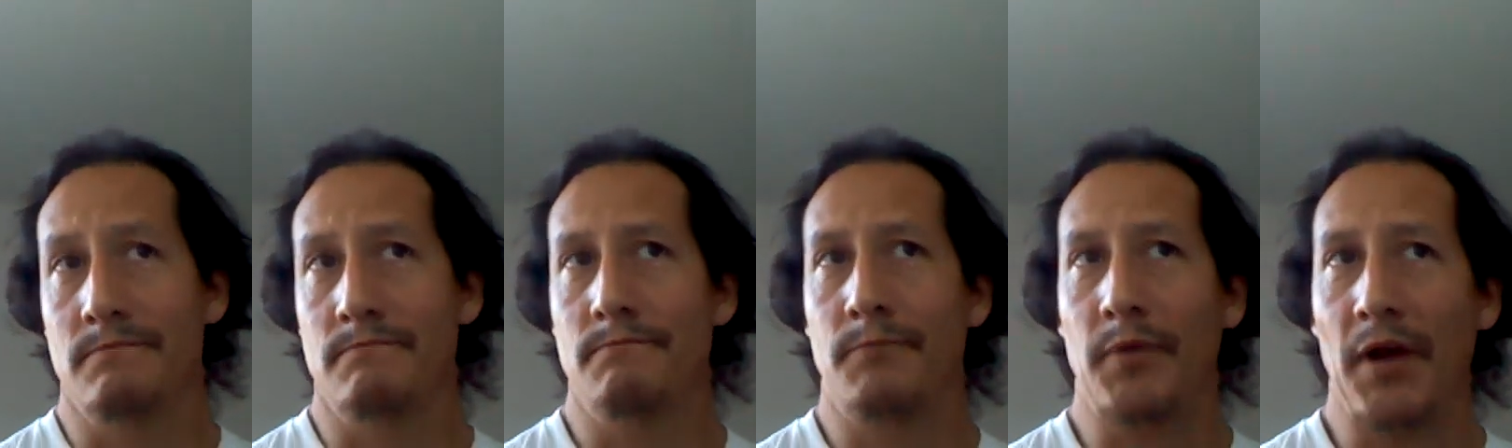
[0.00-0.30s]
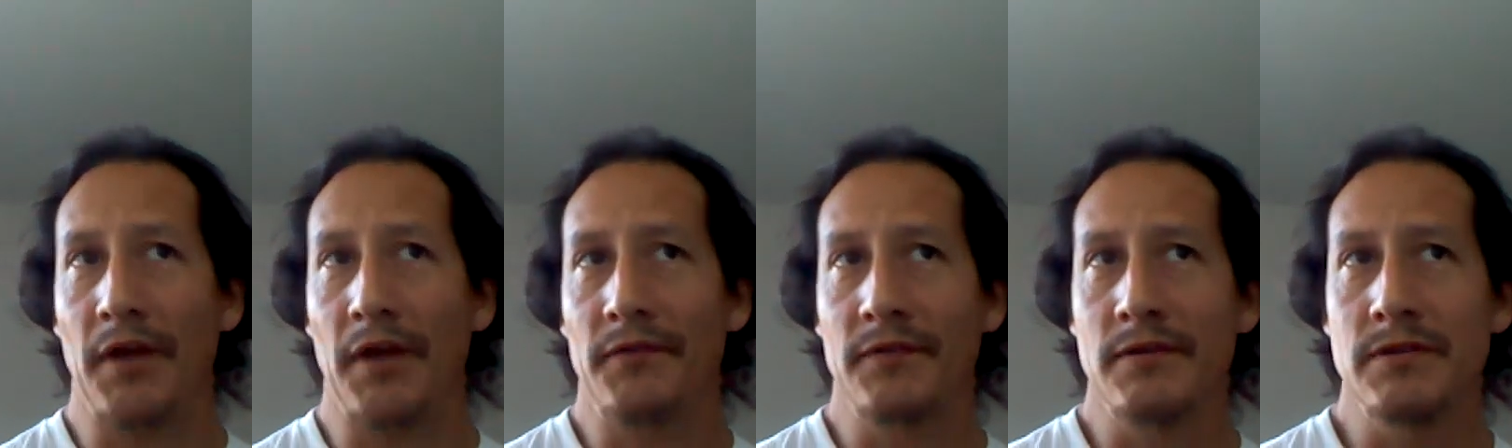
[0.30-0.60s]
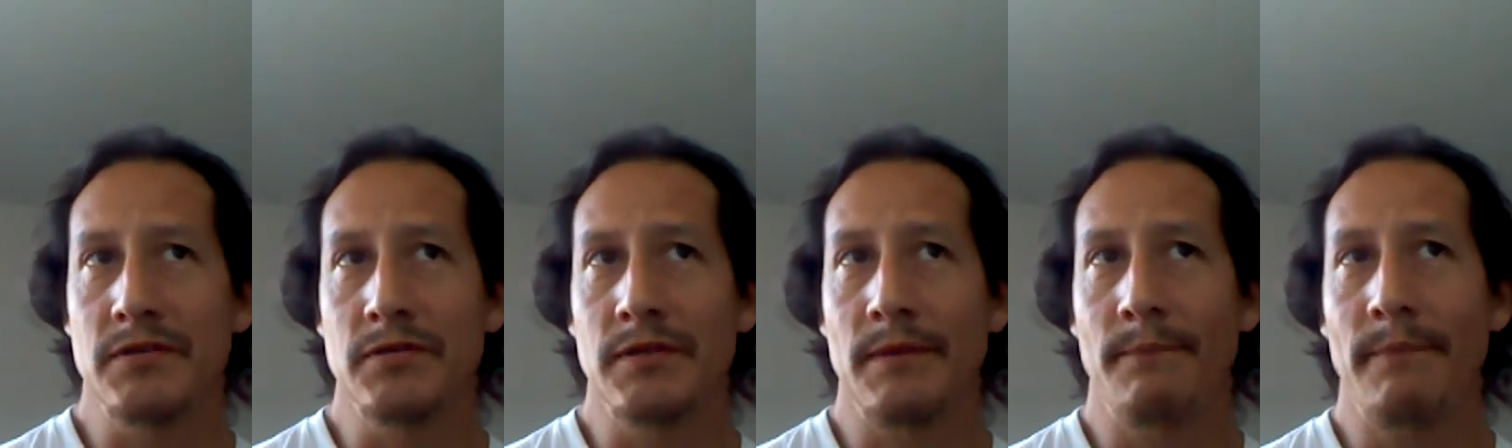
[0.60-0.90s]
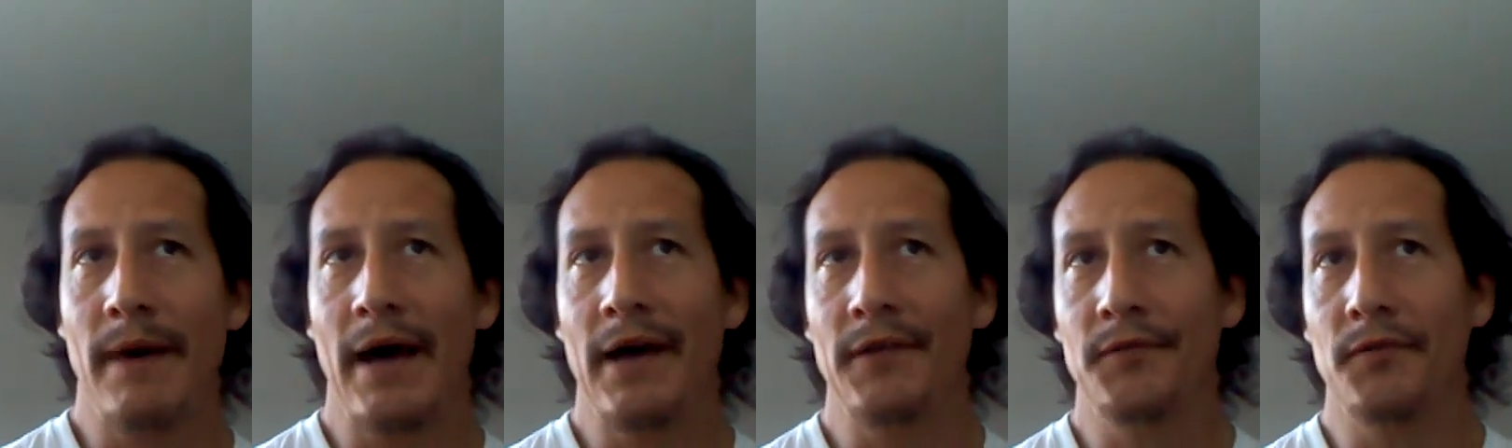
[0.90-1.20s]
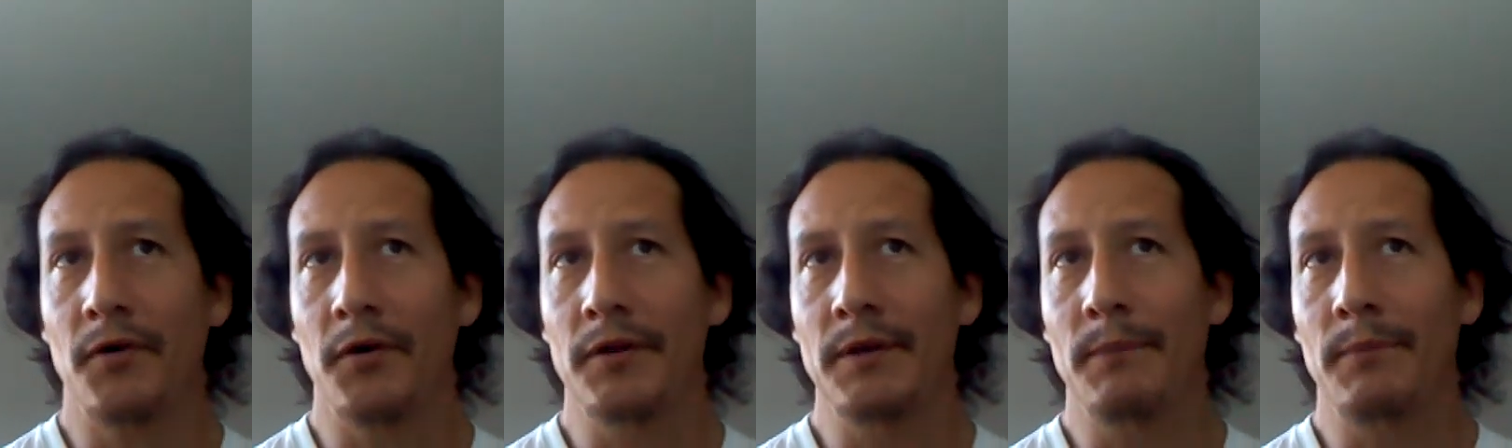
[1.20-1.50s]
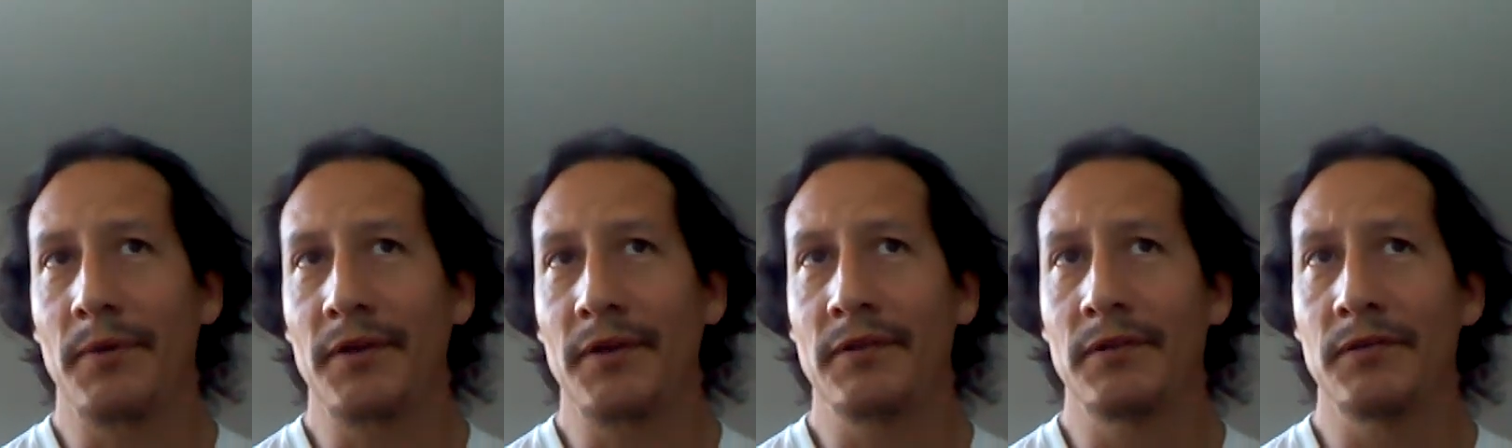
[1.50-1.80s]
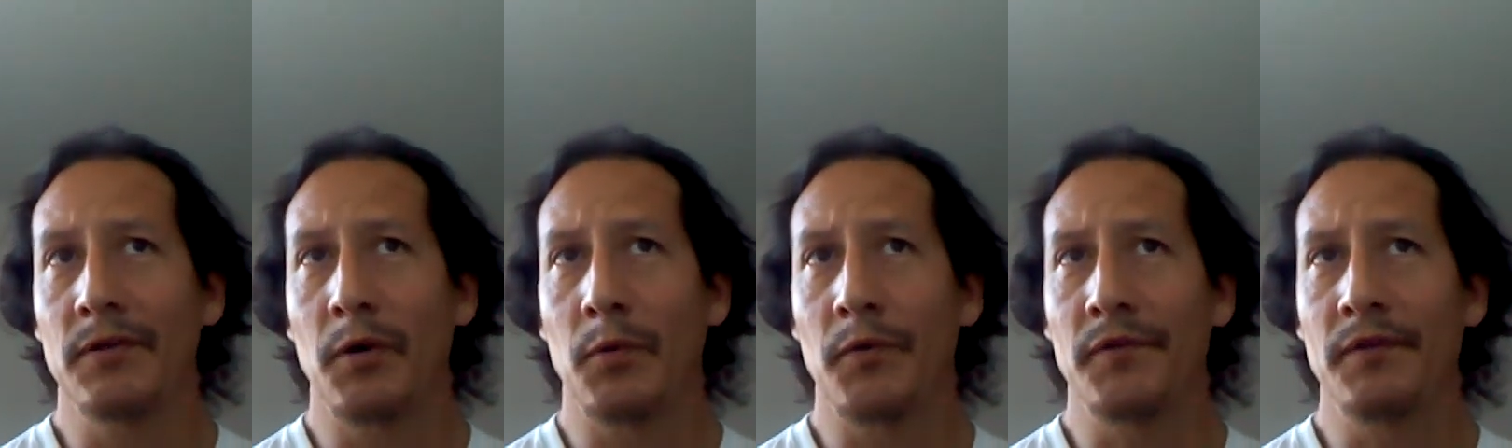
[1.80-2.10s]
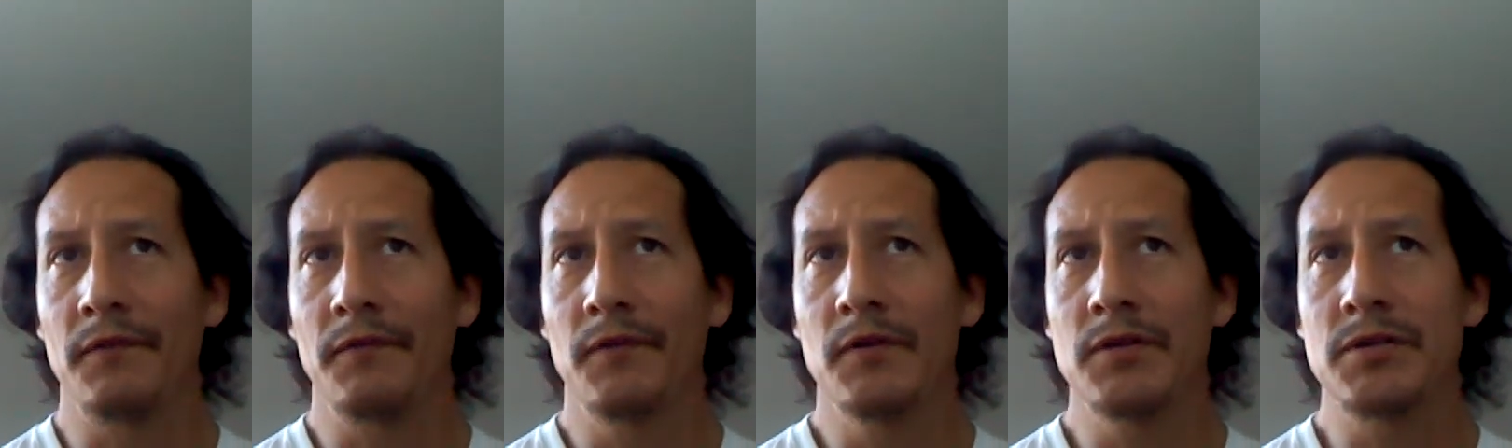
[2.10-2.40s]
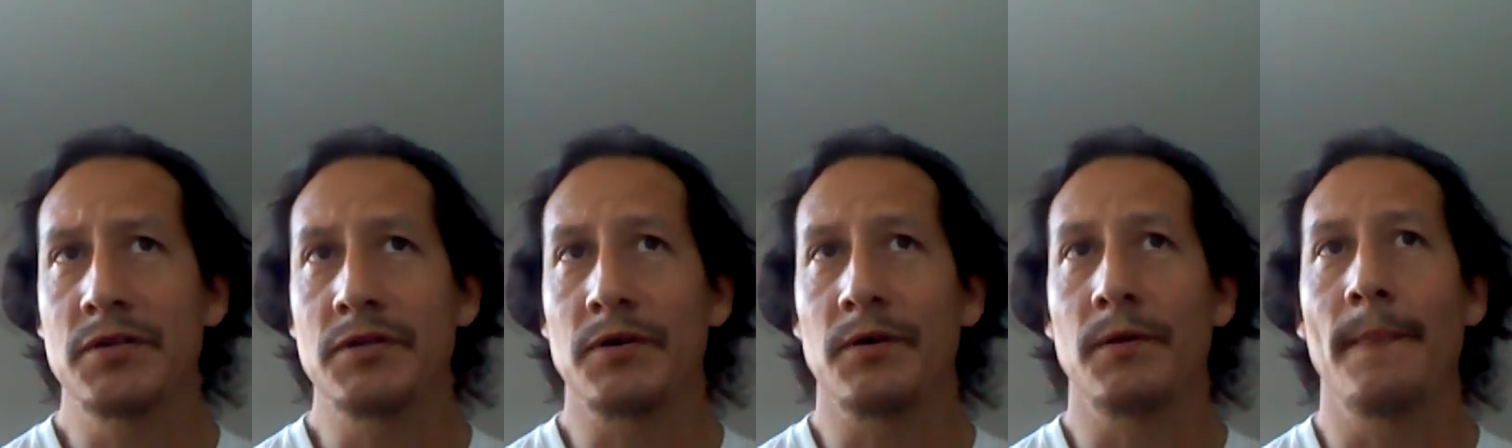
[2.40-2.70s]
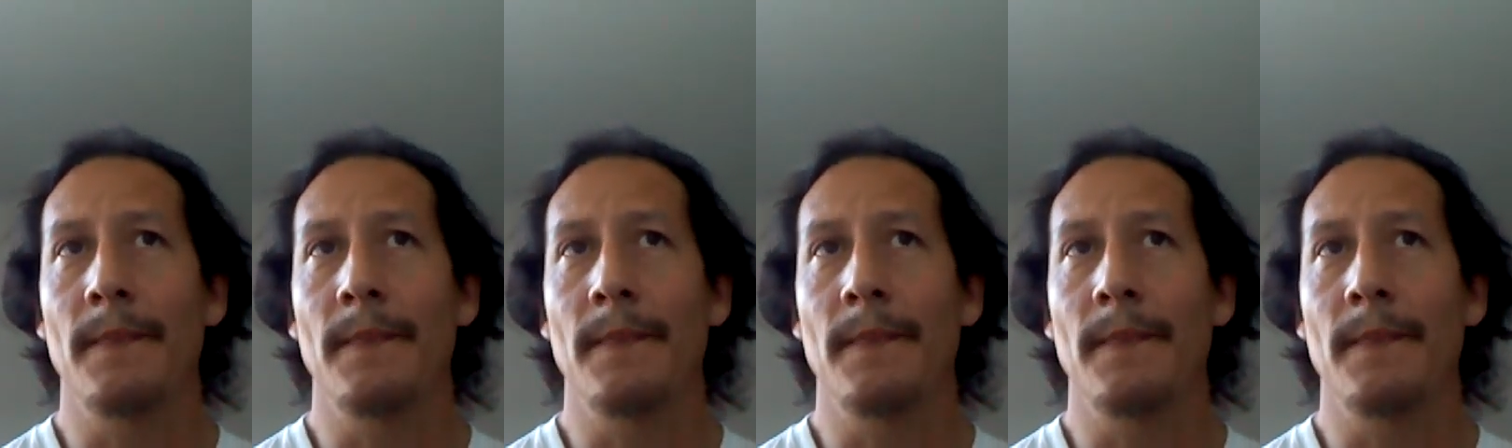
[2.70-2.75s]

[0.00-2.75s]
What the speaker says: present to the past or the present towards the future,